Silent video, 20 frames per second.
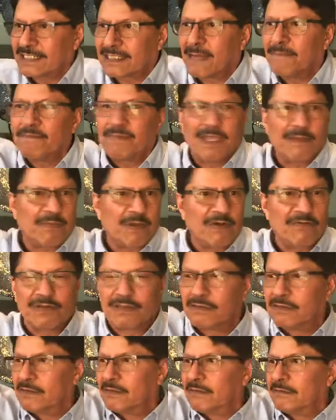some people
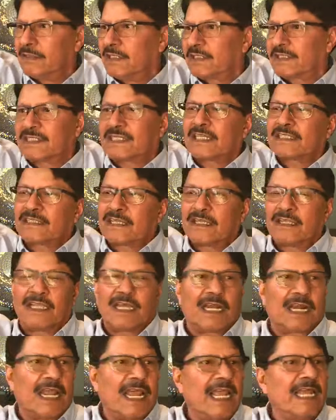with the sticks in
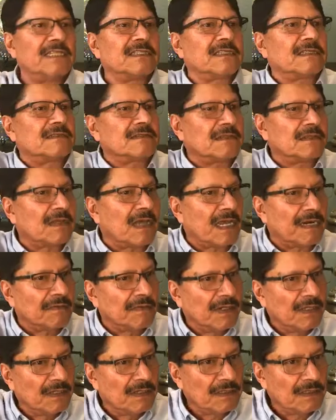their hands or